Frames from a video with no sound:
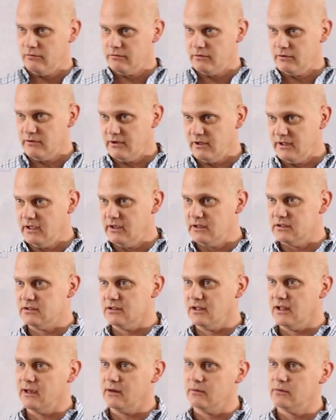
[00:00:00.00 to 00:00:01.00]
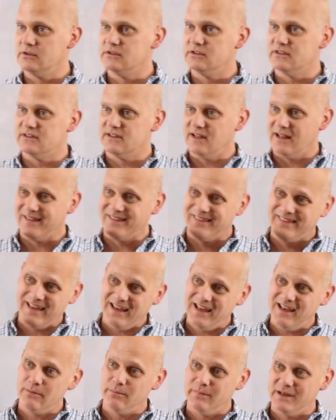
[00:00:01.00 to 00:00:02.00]
over the English language is that
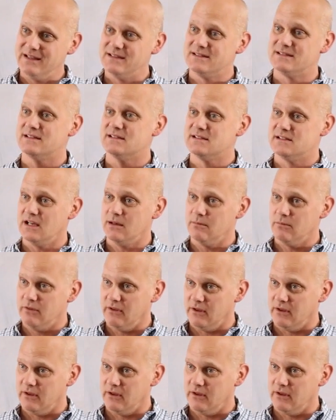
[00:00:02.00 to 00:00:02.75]
they means the same